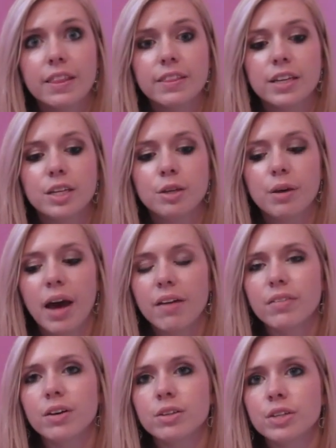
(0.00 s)
And then you
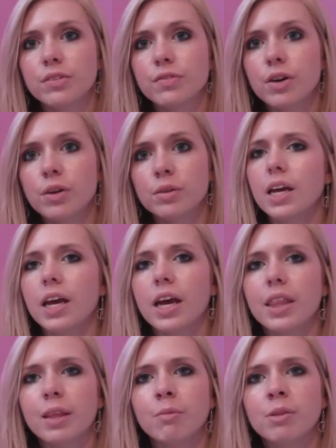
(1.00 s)
have it on your phone,
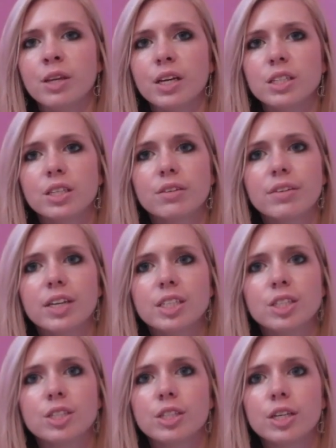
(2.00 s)
and then when you get to the
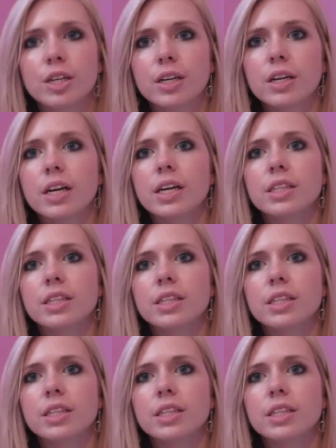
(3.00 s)
register,